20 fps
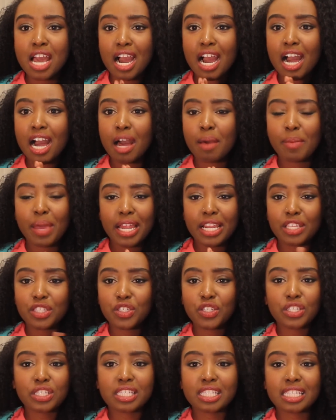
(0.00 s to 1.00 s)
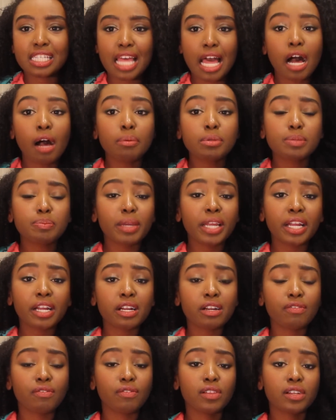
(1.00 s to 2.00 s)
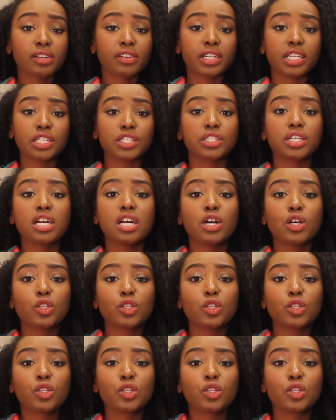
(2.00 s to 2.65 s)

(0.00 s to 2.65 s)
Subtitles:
and it just helps my hair flourish.